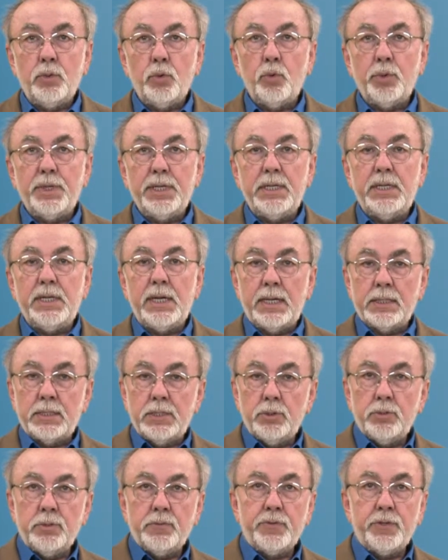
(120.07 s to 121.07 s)
we at
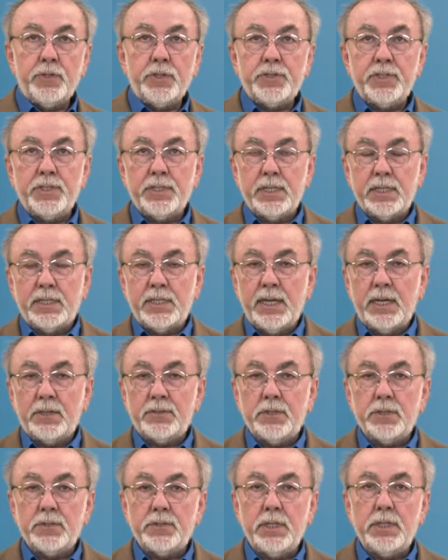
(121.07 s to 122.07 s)
the university,
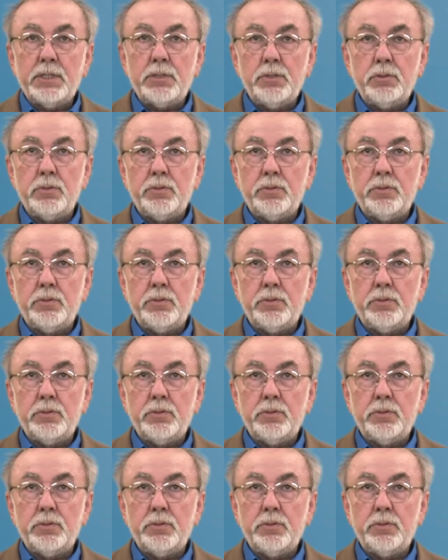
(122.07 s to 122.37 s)
Texas State